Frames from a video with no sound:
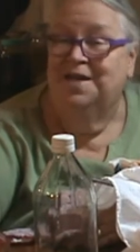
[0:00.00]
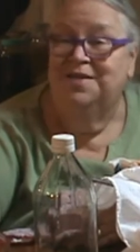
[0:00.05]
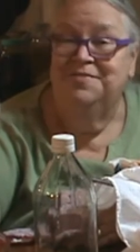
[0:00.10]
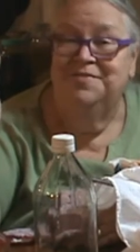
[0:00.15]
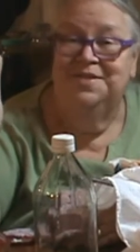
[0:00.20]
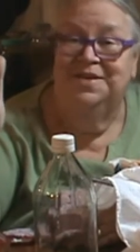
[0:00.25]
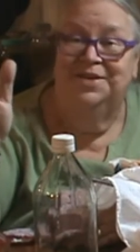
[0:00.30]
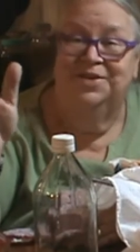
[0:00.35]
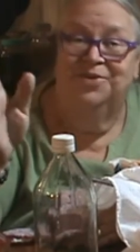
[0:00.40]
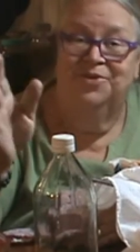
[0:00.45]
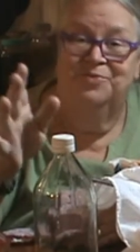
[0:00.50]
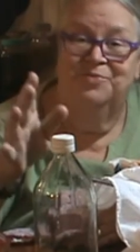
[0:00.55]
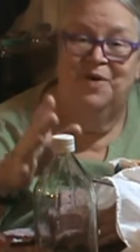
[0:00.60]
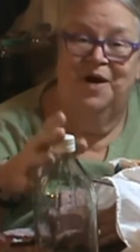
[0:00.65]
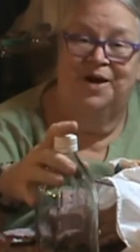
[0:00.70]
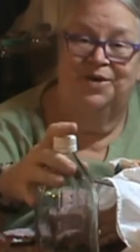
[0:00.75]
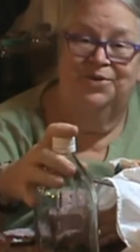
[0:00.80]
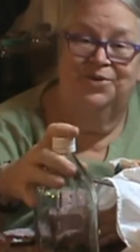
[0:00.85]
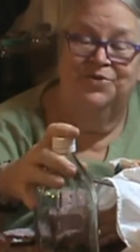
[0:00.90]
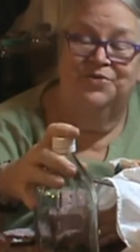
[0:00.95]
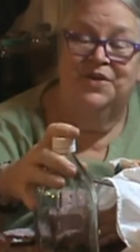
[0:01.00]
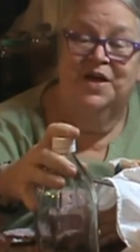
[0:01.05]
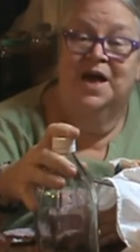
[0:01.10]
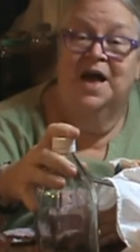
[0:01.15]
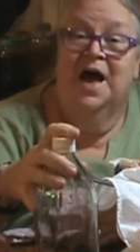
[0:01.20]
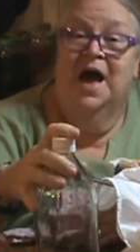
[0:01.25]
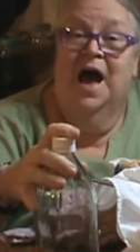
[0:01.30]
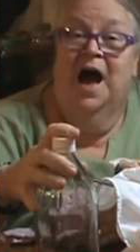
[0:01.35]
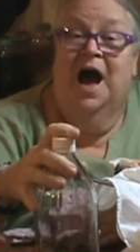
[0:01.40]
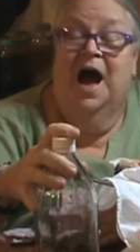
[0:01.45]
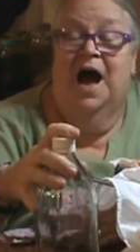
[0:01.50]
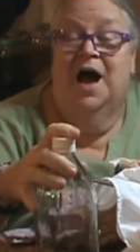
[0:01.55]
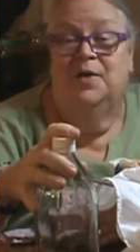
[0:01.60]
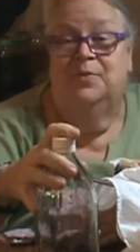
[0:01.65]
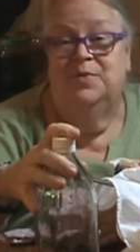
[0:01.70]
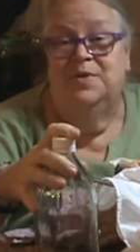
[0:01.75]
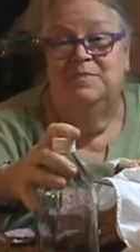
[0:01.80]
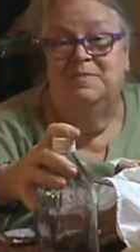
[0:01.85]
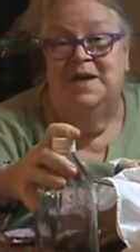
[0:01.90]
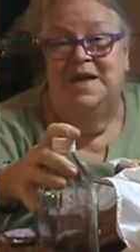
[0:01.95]
vinegar bottles,
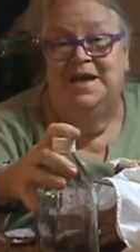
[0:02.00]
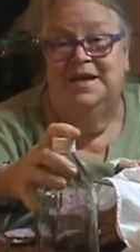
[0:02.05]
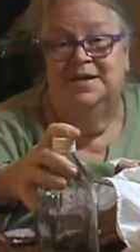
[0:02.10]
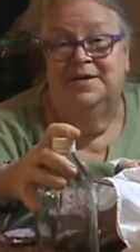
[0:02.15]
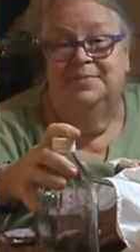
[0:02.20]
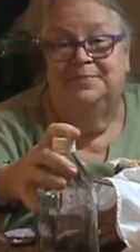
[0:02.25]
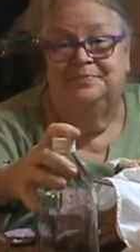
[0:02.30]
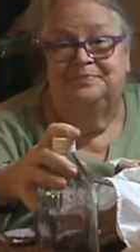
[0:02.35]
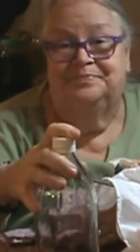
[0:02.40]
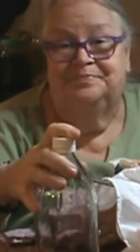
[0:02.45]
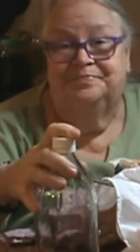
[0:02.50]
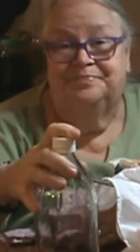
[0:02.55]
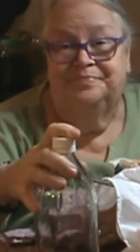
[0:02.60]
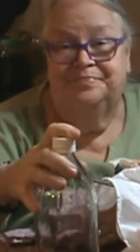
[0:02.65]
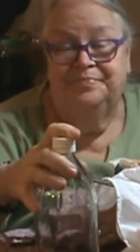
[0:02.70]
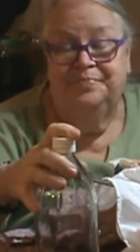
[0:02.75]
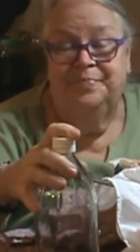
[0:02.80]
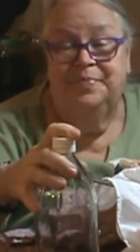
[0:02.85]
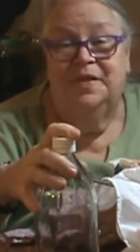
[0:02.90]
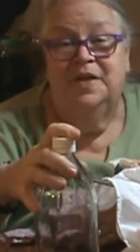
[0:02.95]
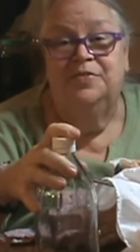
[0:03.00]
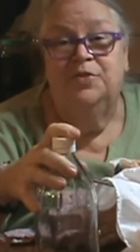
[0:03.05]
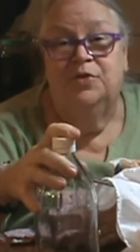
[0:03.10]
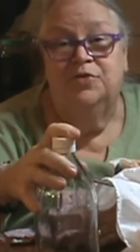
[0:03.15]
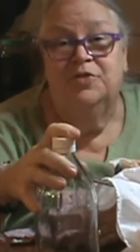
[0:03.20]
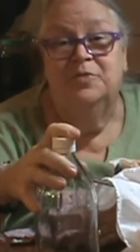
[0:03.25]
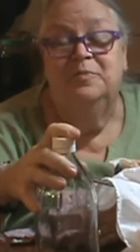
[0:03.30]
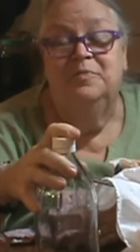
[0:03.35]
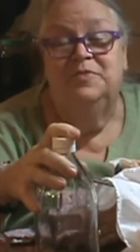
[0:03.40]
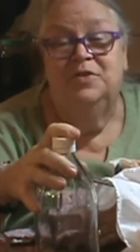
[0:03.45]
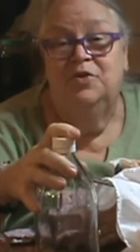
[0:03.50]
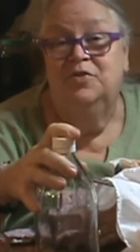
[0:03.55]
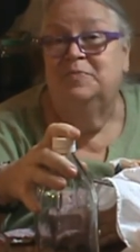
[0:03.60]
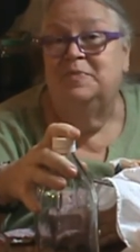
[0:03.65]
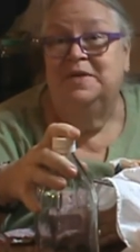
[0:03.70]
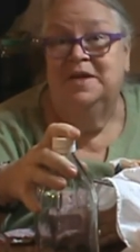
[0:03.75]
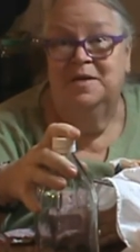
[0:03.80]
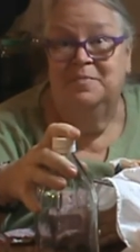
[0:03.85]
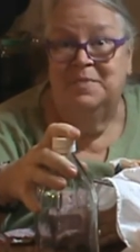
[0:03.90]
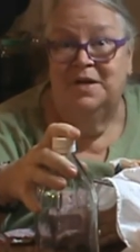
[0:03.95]
we make those
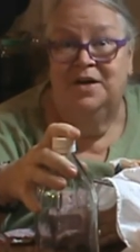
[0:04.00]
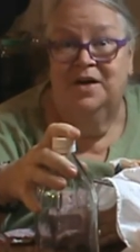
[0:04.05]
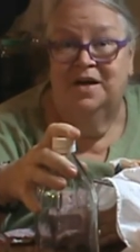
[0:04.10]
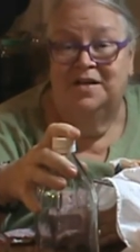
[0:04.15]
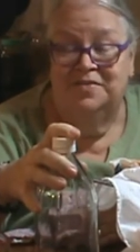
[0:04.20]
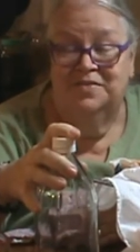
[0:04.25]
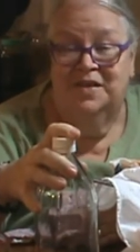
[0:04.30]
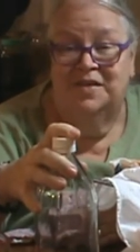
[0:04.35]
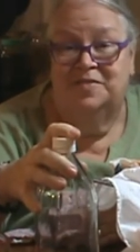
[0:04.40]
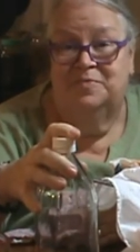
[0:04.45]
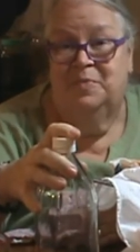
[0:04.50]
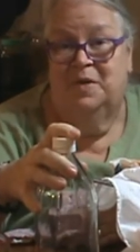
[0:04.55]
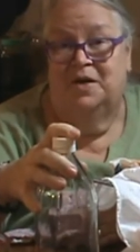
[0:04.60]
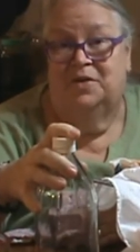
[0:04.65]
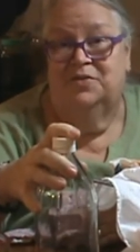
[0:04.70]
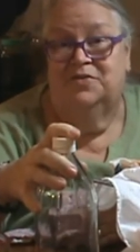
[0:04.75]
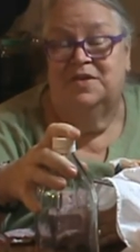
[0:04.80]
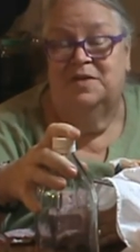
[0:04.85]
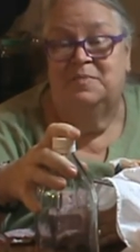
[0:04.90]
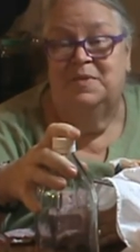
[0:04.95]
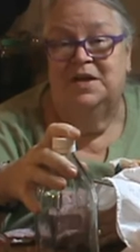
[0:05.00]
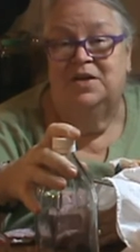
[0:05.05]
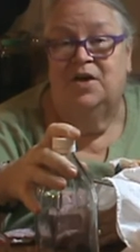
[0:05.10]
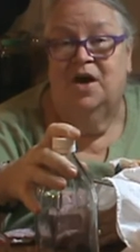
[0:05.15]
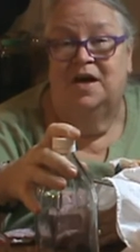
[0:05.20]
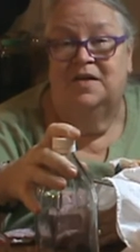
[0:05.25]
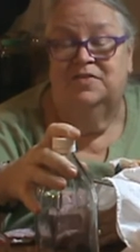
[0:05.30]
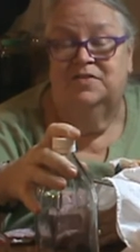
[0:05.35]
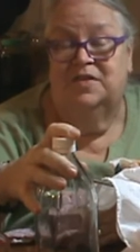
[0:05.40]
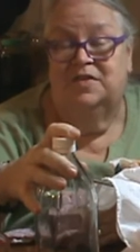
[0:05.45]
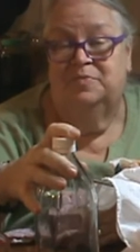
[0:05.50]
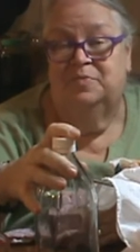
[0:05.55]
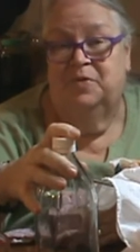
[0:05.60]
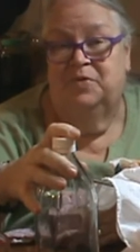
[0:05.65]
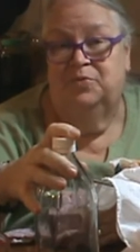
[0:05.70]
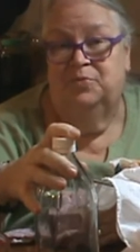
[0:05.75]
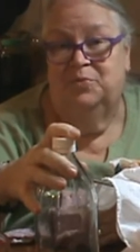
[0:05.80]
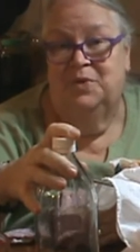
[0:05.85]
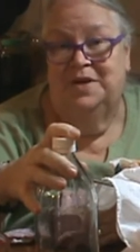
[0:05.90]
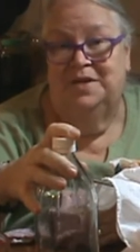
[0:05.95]
become my hot sauce bottles. I make hot sauce
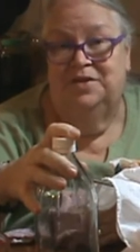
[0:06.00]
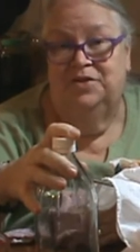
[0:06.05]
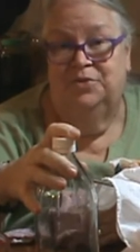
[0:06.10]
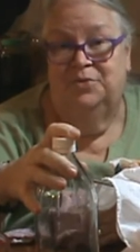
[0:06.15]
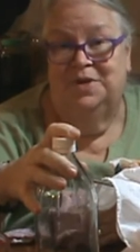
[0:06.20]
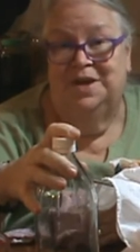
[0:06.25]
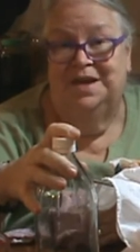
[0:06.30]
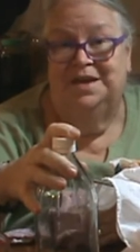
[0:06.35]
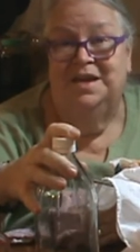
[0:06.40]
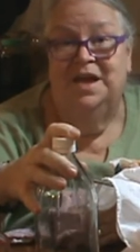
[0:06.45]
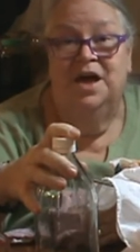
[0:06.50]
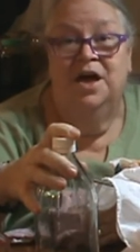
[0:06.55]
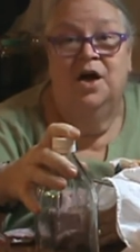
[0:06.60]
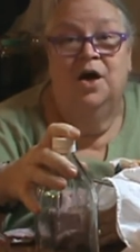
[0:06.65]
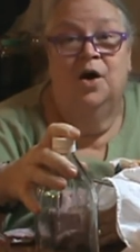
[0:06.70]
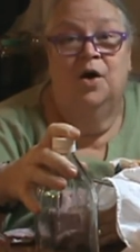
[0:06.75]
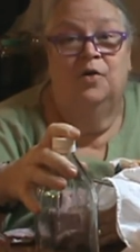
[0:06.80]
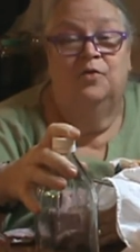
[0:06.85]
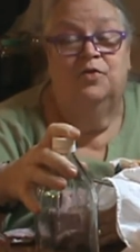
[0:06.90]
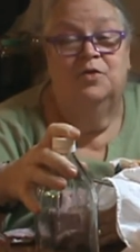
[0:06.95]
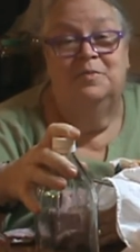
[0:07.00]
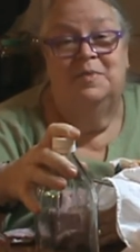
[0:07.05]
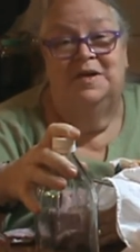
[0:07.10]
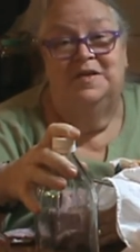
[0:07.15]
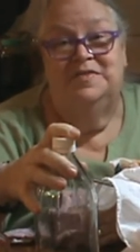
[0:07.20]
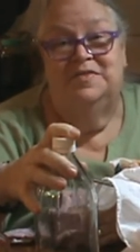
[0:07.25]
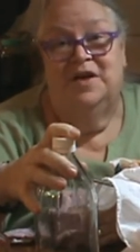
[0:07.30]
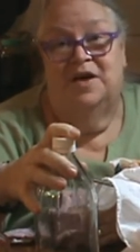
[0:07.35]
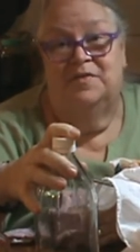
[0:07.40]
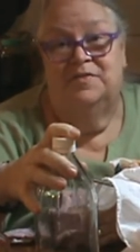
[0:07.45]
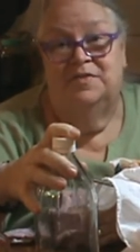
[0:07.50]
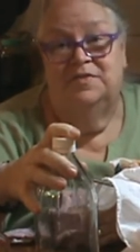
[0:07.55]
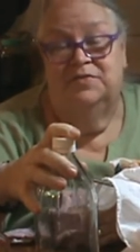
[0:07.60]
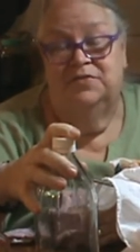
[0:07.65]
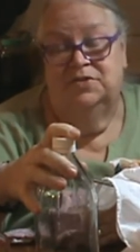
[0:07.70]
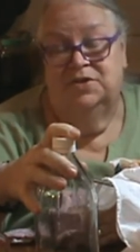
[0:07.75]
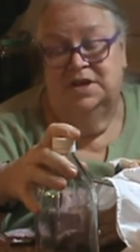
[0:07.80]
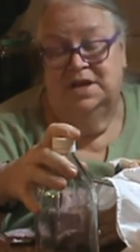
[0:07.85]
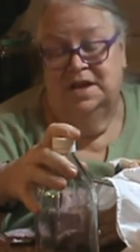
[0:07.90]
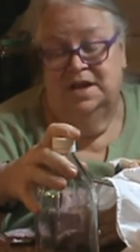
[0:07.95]
both red and green for myself and
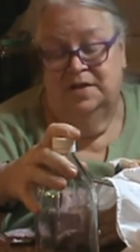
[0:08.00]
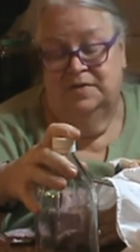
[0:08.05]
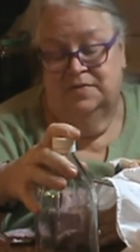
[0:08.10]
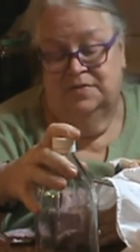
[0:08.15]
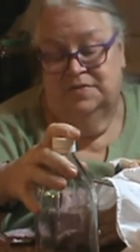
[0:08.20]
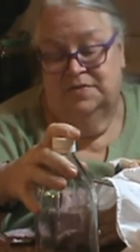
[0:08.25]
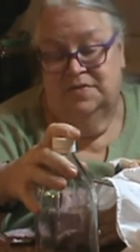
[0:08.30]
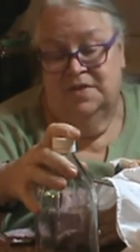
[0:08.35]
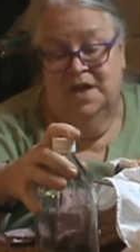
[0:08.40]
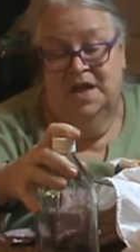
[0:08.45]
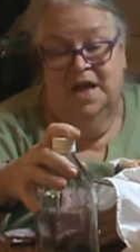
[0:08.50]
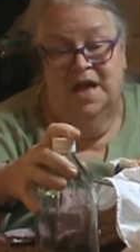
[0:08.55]
for gifts